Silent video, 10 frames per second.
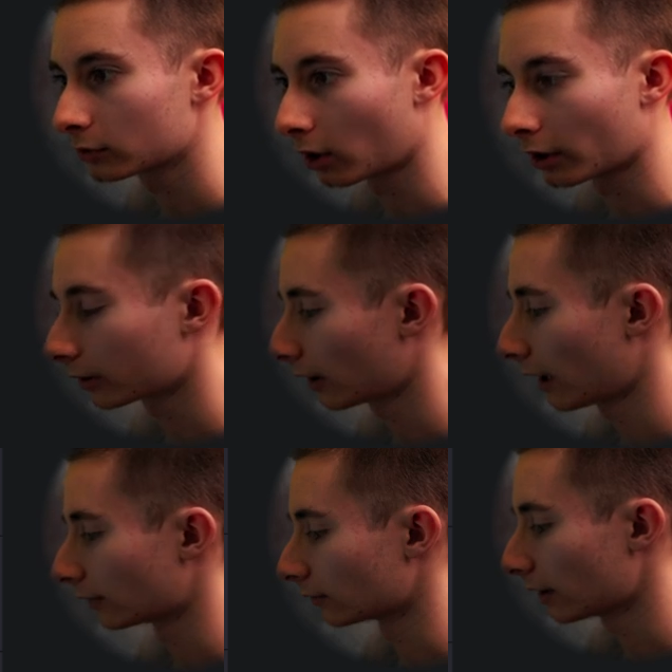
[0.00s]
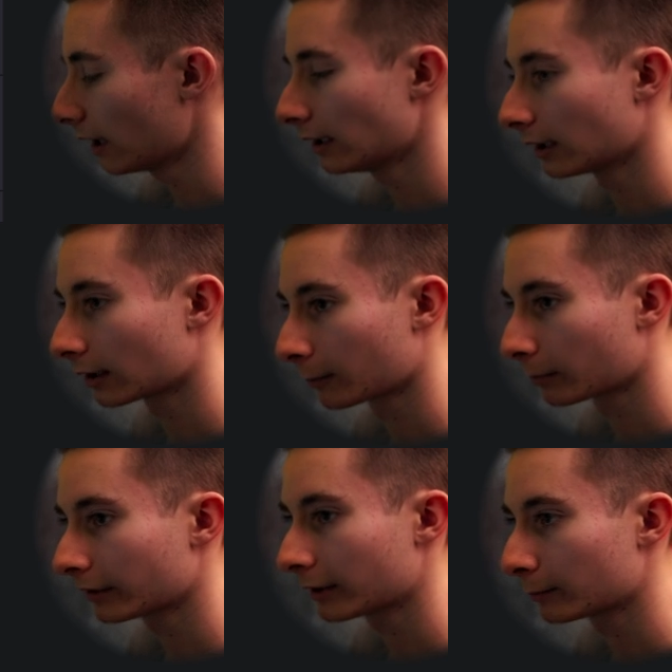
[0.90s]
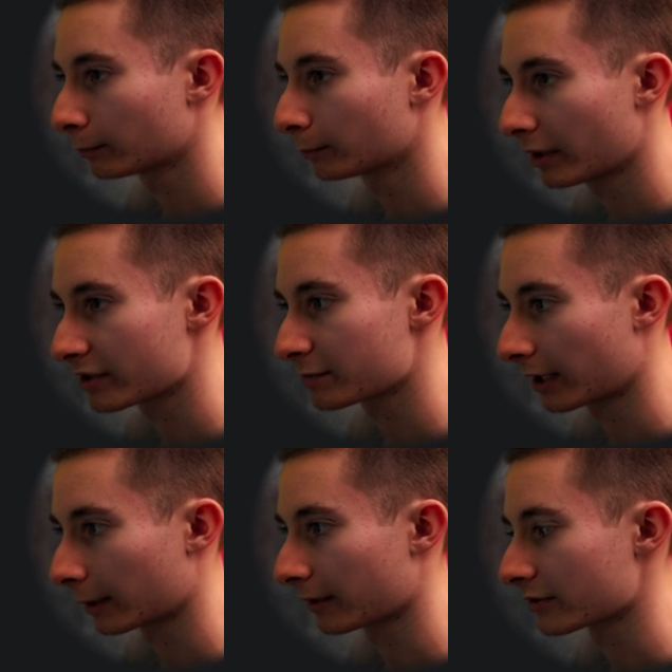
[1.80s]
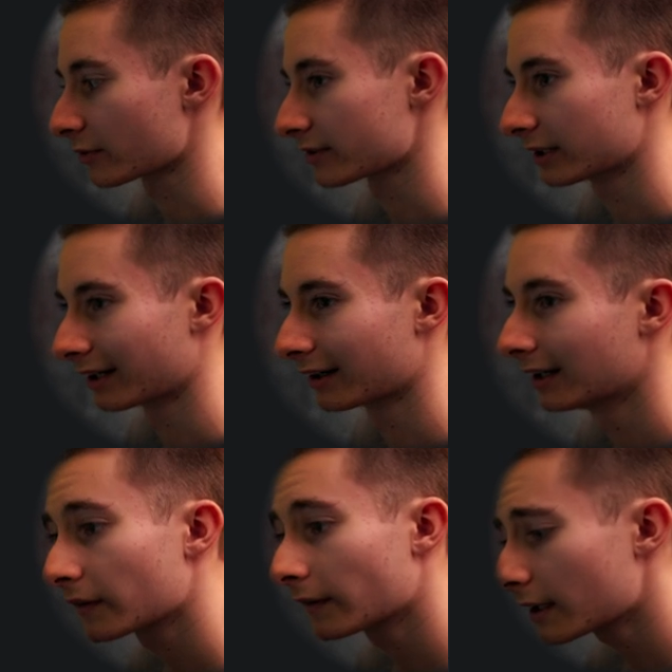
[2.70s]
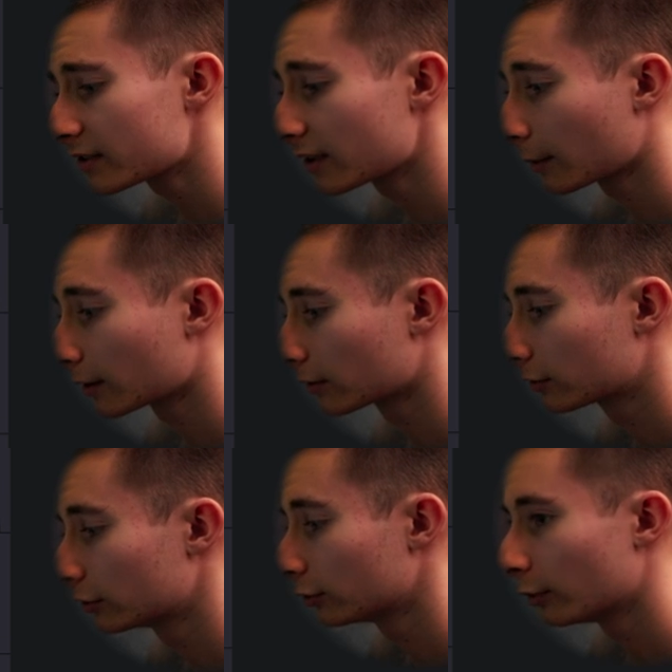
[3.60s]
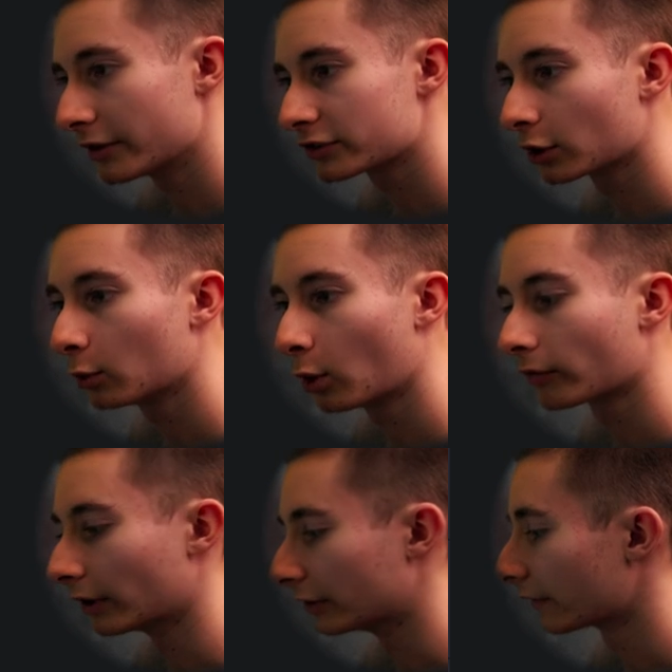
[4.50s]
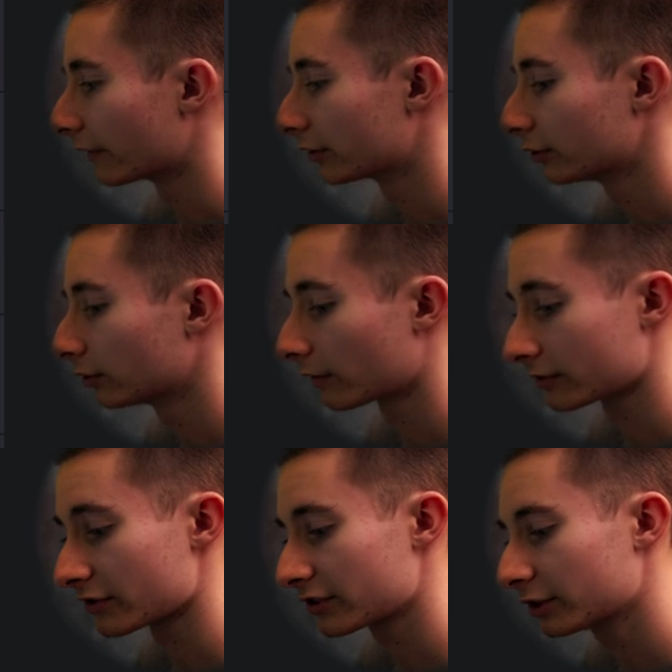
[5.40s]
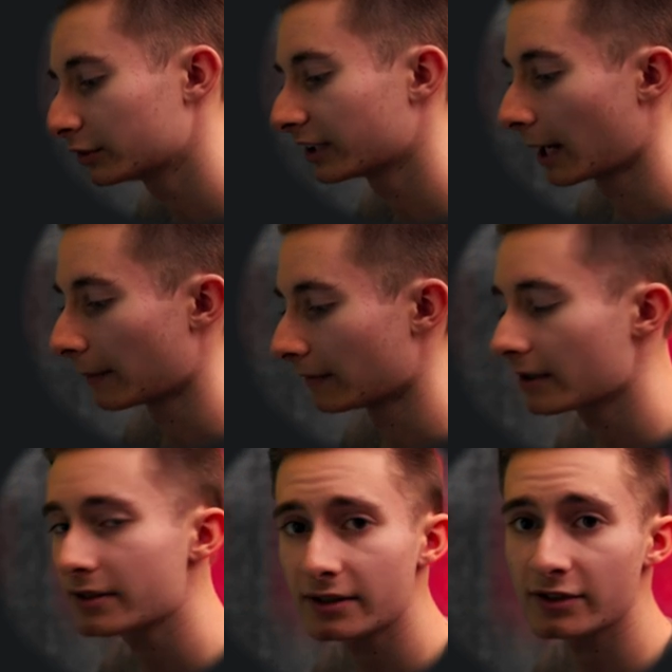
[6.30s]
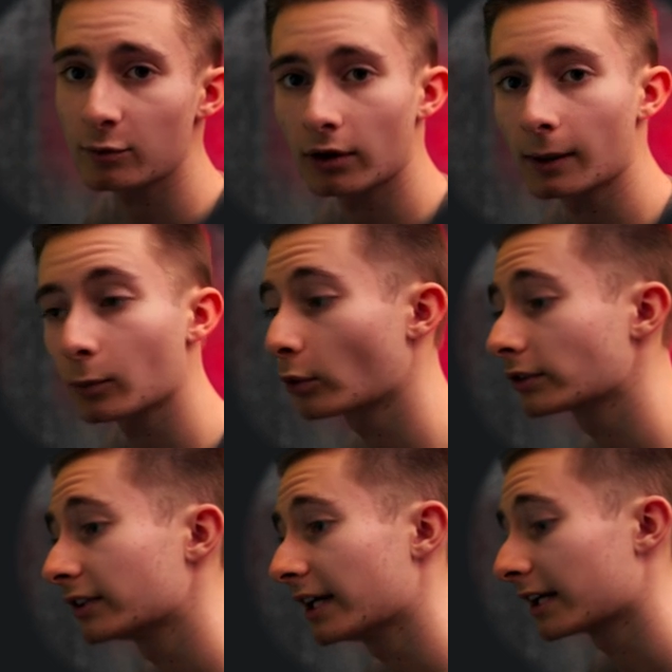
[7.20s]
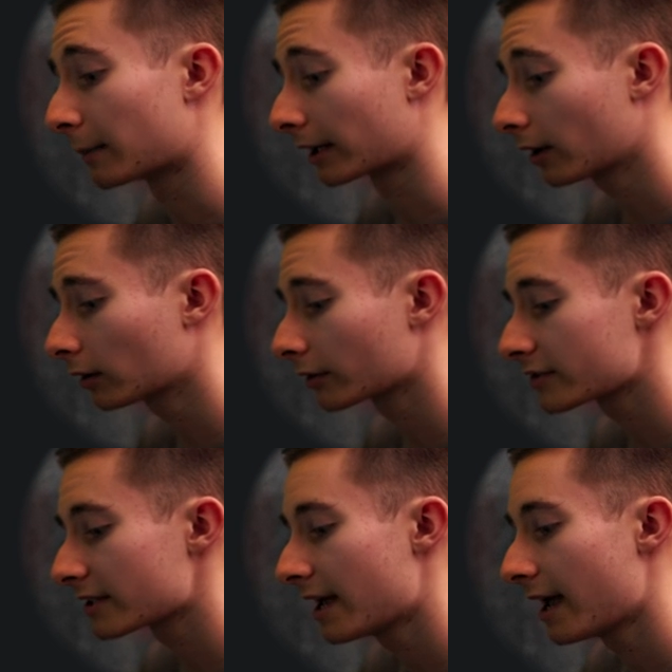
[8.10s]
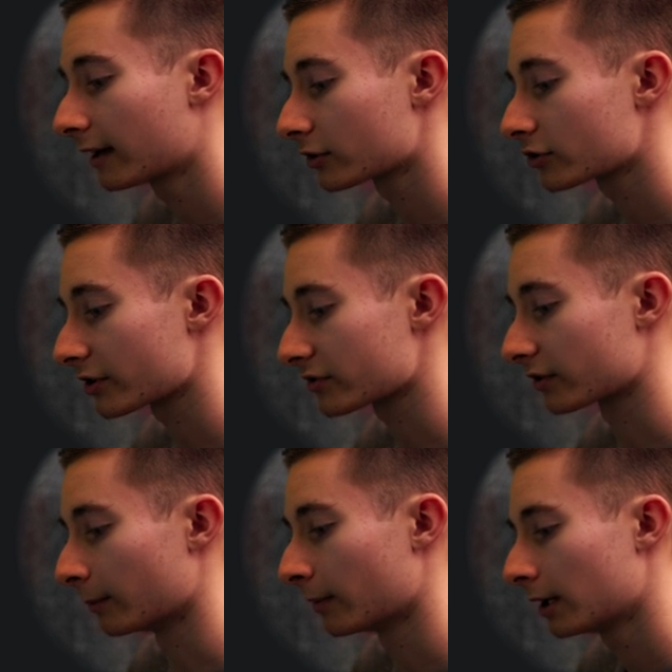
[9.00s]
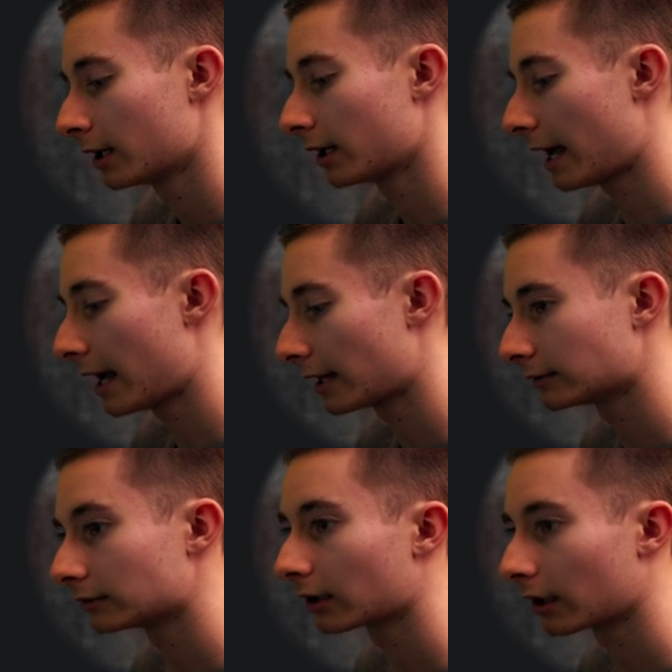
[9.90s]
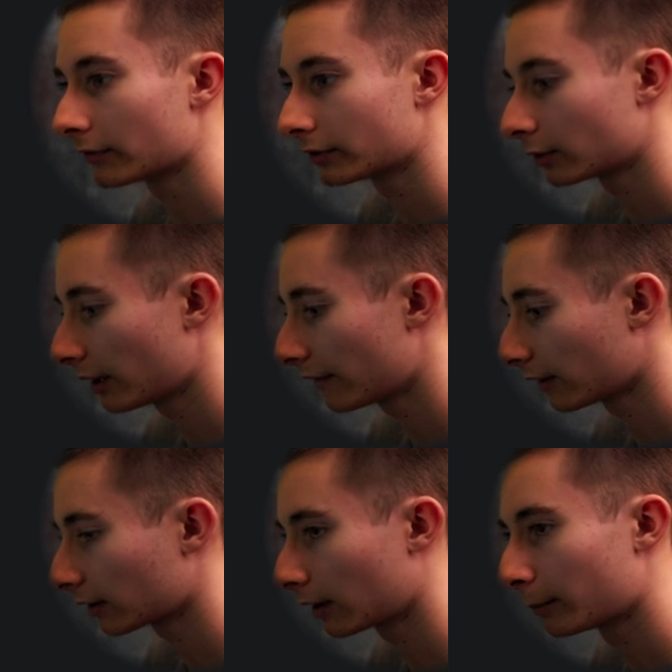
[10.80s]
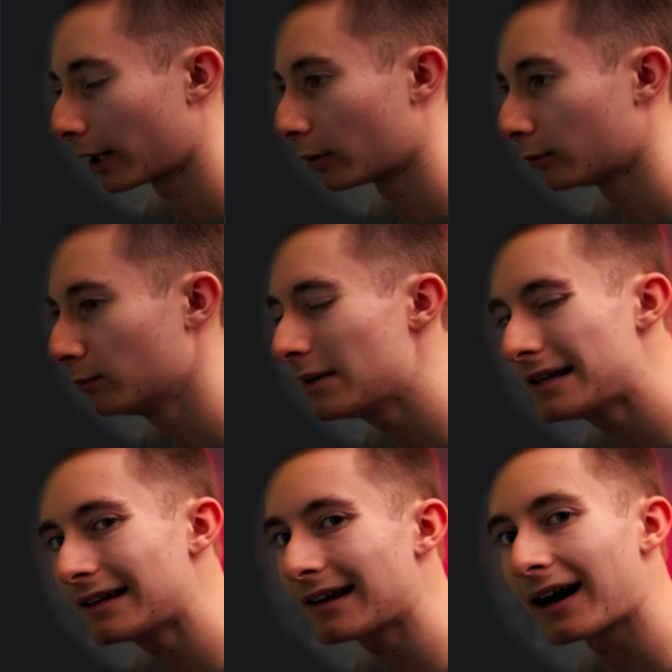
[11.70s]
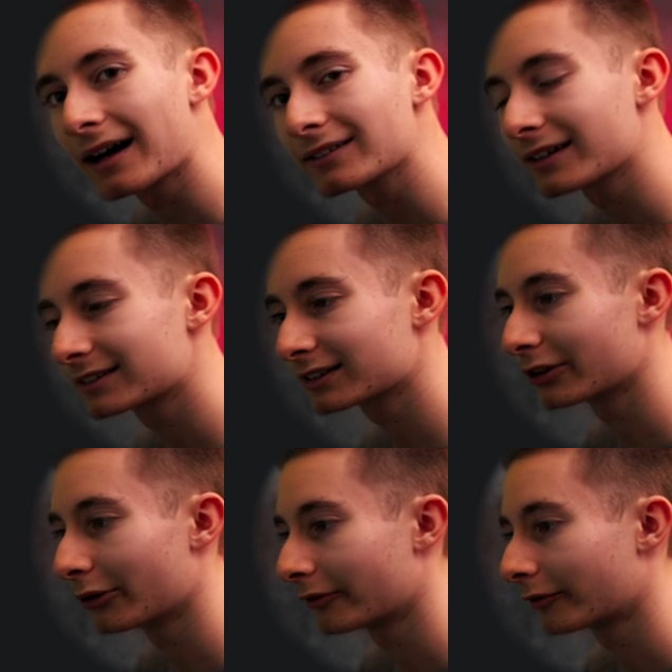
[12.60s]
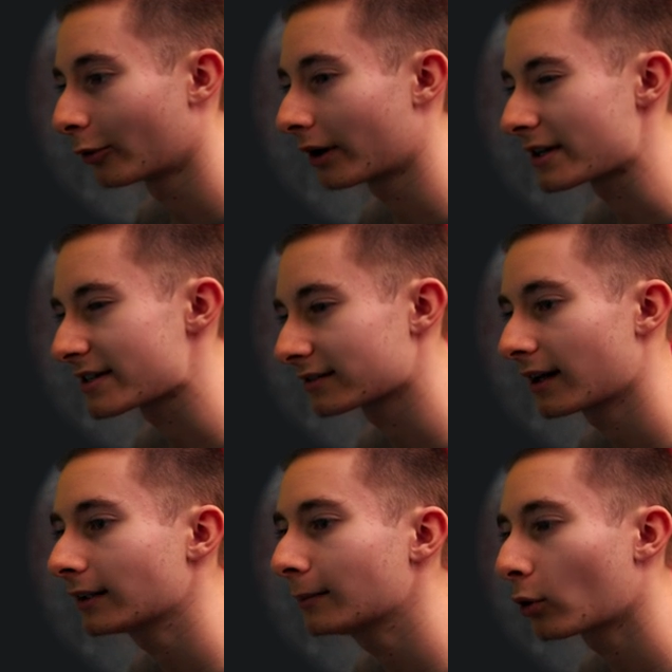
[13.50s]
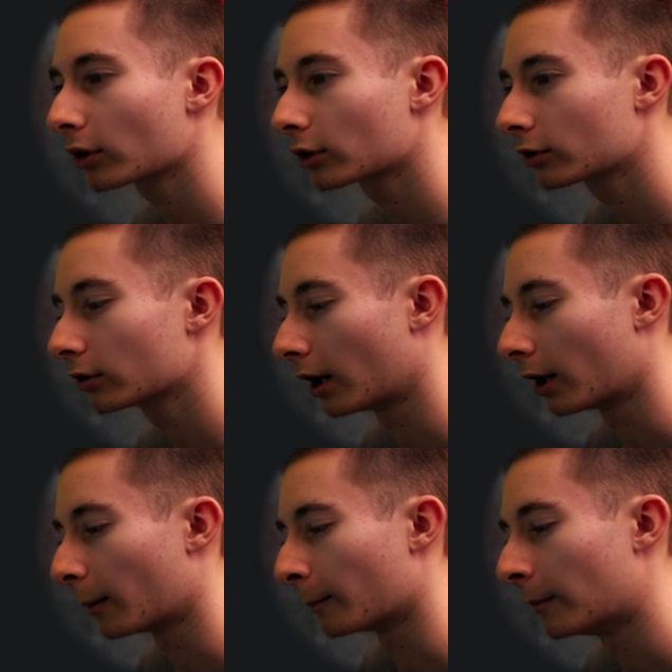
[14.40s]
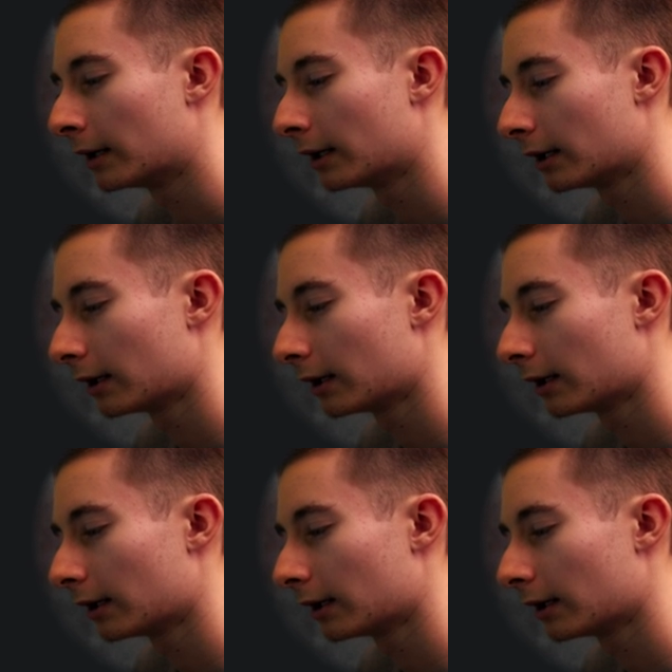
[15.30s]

dark and hitting complete pitch black pixels in here. So the next thing I'm going to do is go over into the hue versus hue tab and this is where I'm going to take my colors and adjust them. And uh, if you know anything about me, I like to go for a slightly more um,